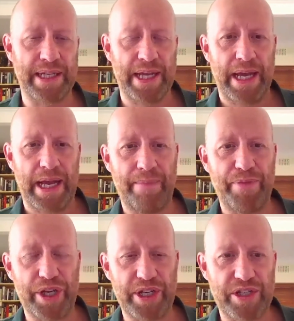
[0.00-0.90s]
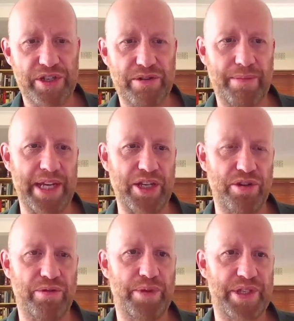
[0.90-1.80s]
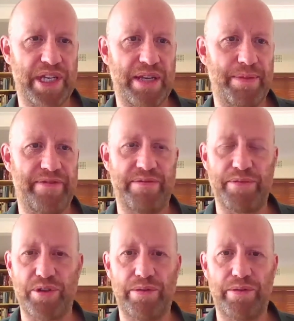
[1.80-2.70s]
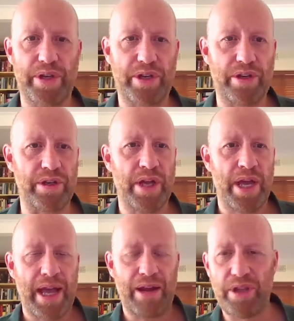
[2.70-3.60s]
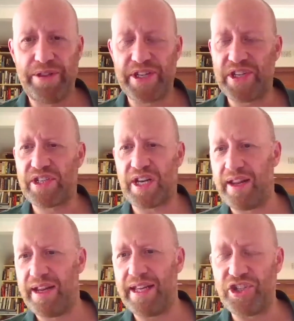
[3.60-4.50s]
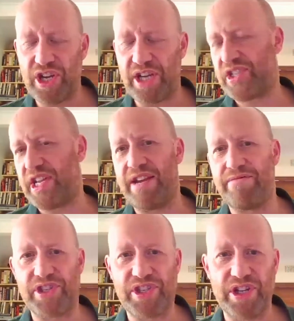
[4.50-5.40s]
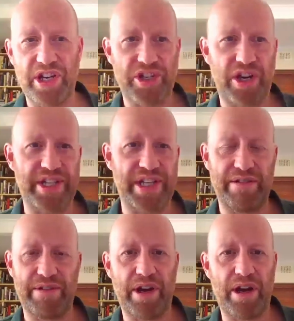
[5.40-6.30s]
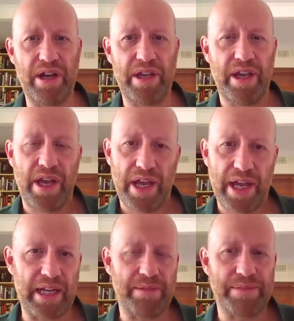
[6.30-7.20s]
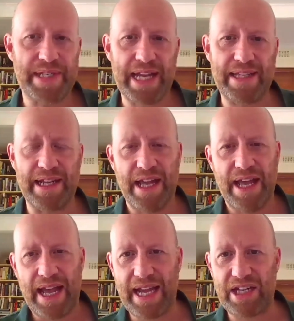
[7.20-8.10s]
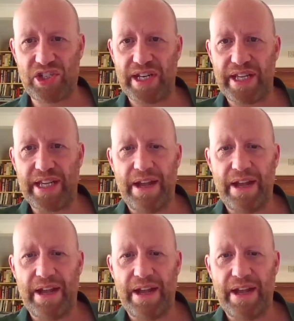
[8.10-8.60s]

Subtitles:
that could discriminate children with TB from children that couldn't. And although this is clearly just a research idea in a high income setting, actually